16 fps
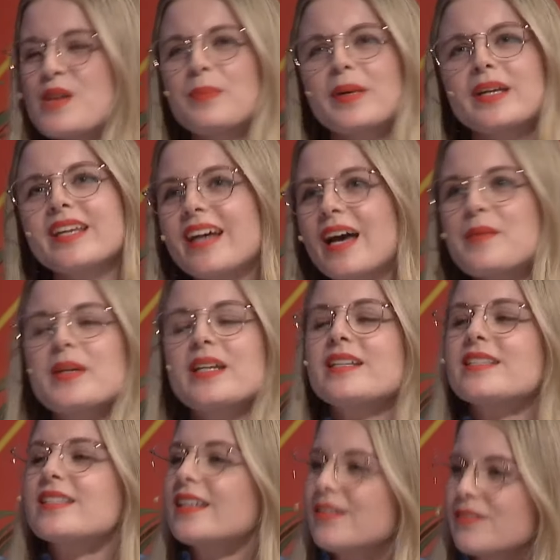But yeah, I mean,
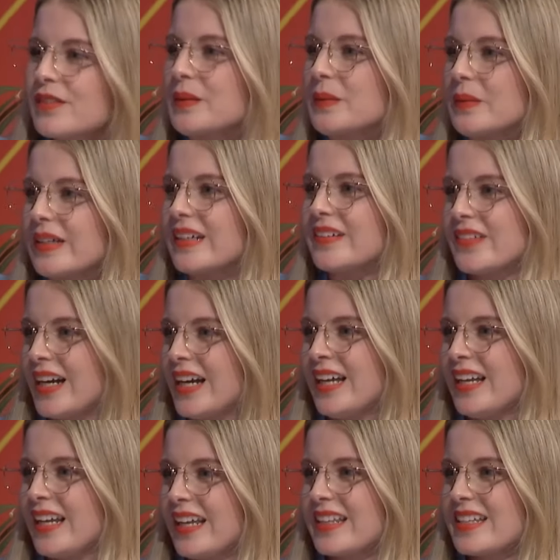it's everywhere, right?
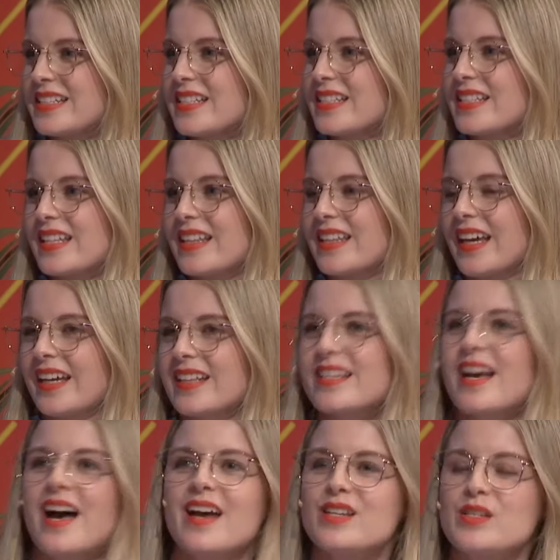Like, this is the thing. It's
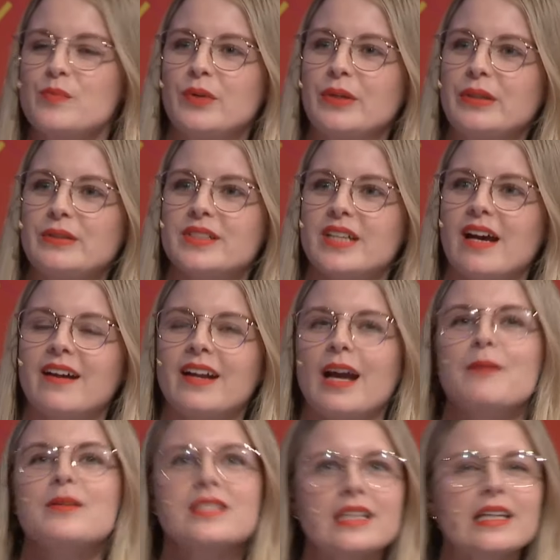hard to boil down. I
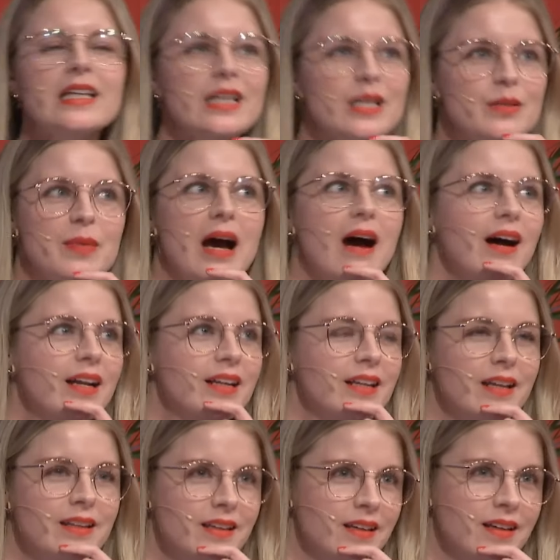was thinking about I
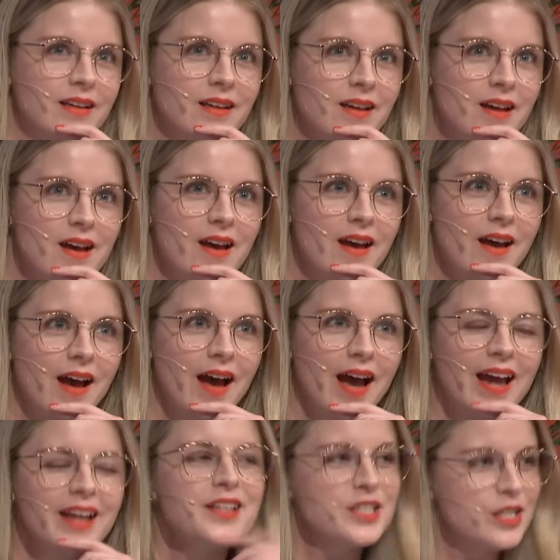
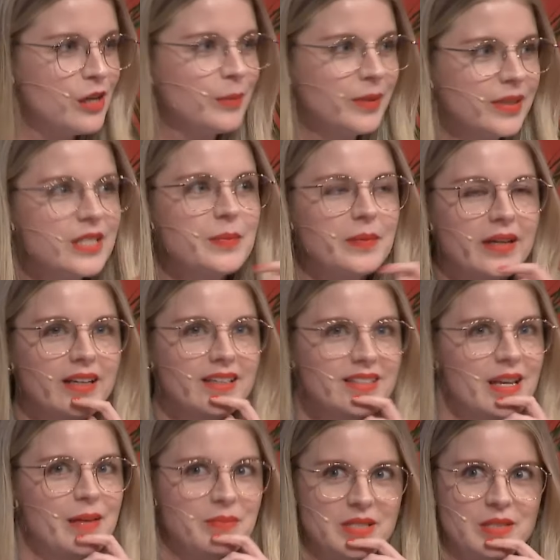had a terrible experience
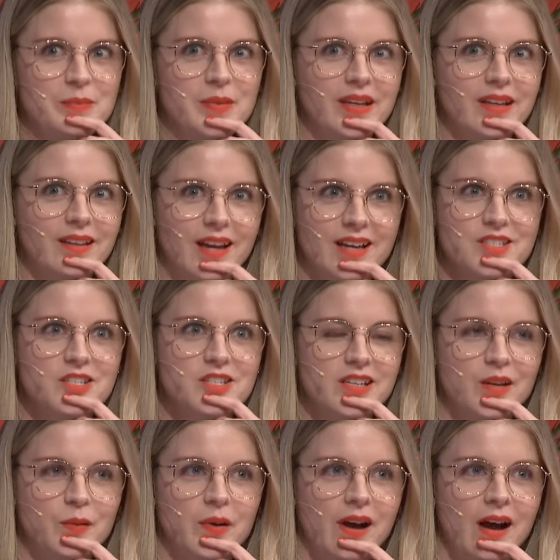happen to me last
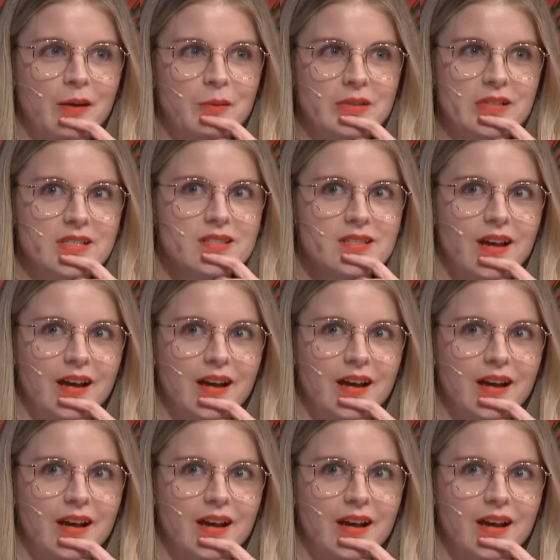year where I was